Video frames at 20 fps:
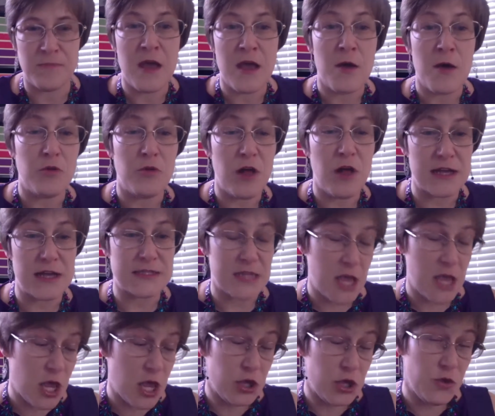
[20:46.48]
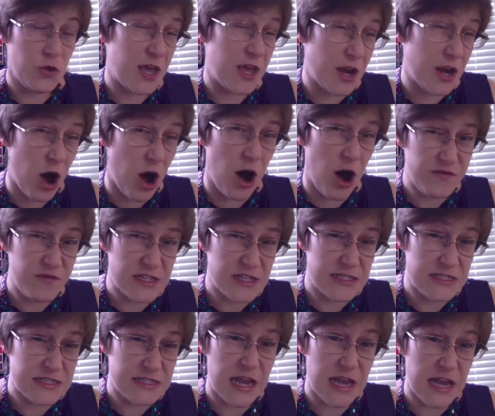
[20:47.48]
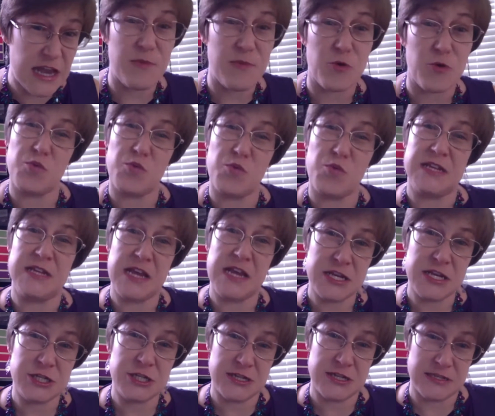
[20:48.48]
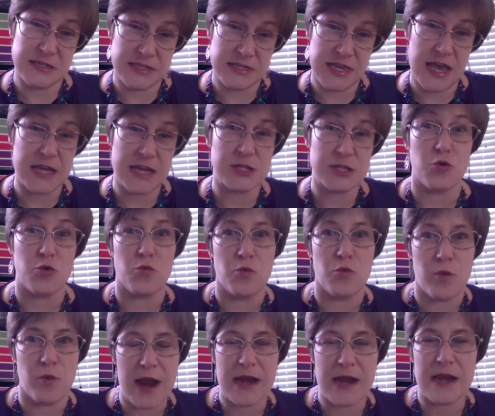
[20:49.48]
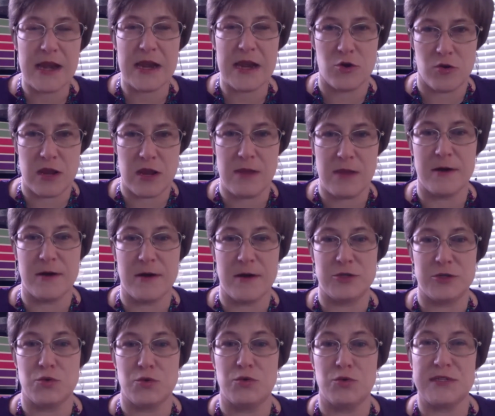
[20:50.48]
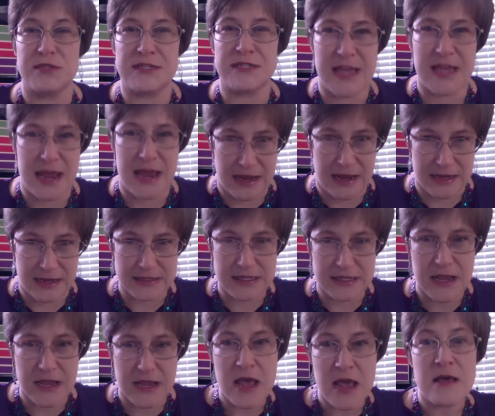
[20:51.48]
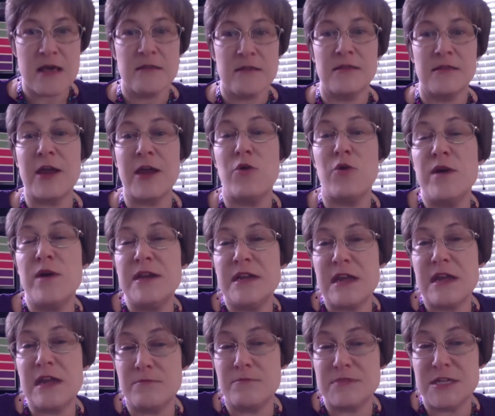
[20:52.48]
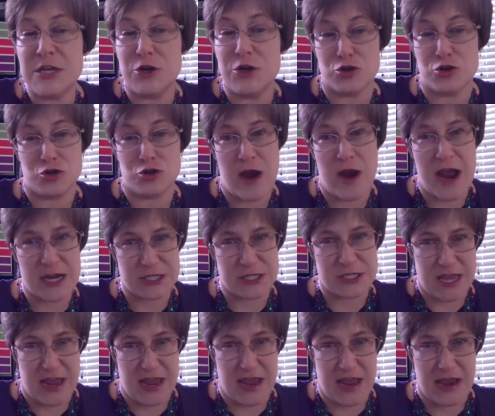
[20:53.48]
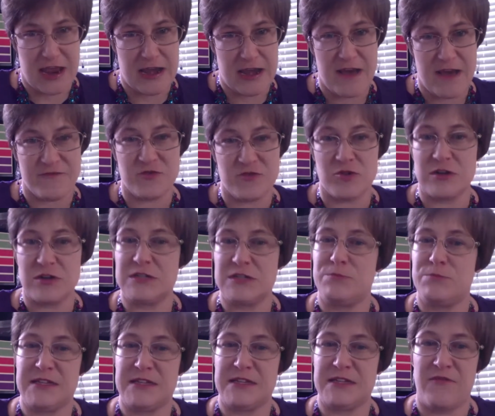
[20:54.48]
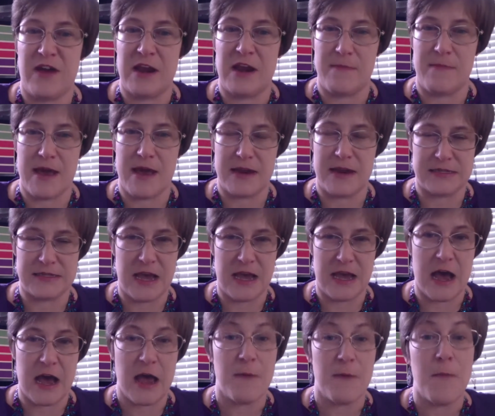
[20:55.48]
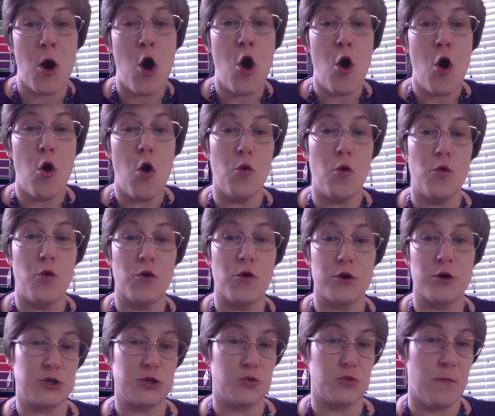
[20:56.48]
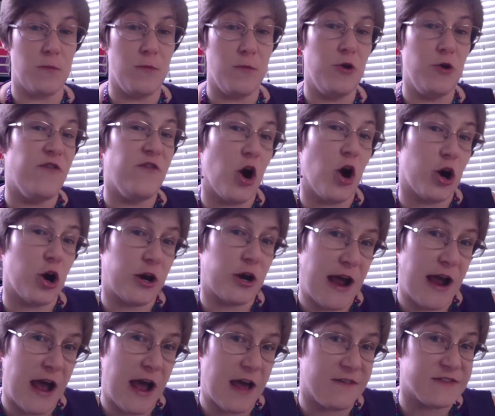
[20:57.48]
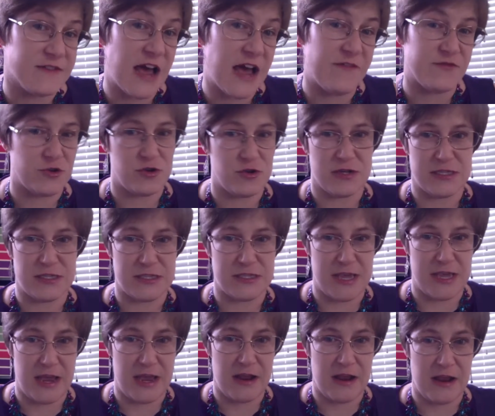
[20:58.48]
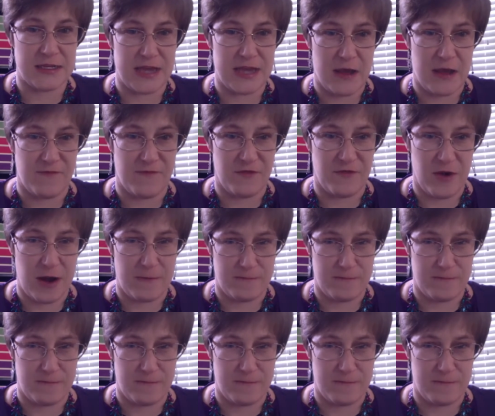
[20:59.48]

Plus, you can often set up a retention schedule right in your email tool settings, like when to empty your trash can after a specified amount of time, or to remove archives after a set time frame.